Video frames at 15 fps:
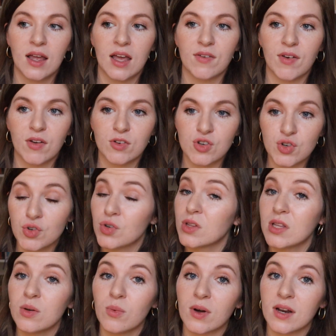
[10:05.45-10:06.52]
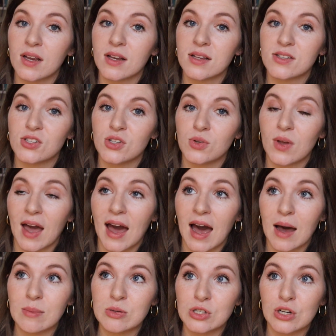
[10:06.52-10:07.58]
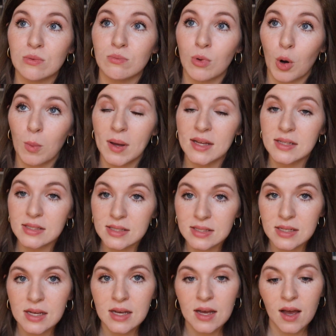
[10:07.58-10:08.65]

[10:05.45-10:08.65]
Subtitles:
If I truly wanted to capture moments,